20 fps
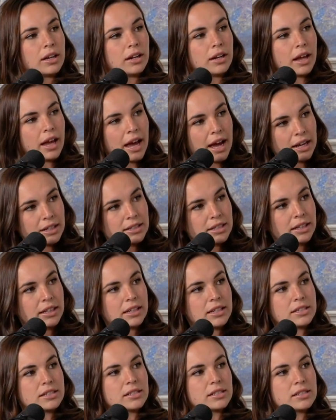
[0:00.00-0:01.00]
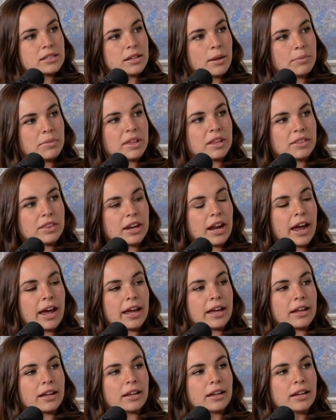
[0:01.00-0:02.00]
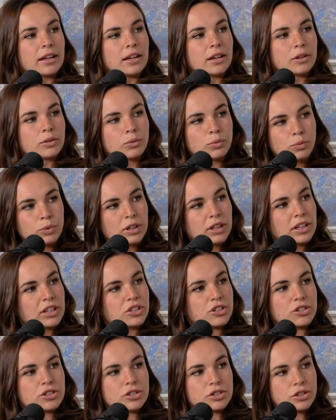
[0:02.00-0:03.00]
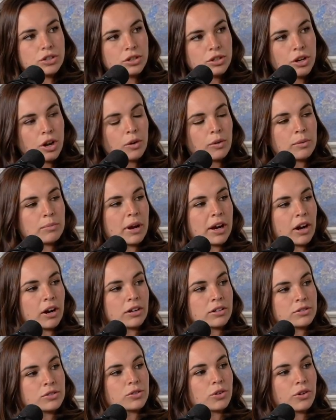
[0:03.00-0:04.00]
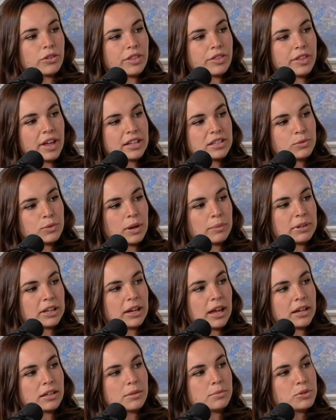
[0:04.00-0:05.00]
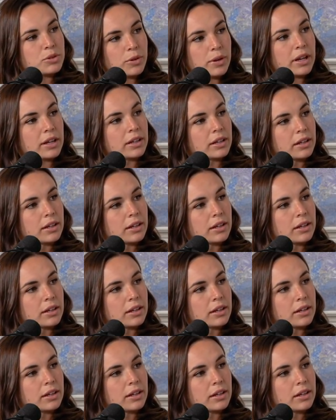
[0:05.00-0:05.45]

acting is something that I really just know in my heart and soul that that's what I'm going to end up doing?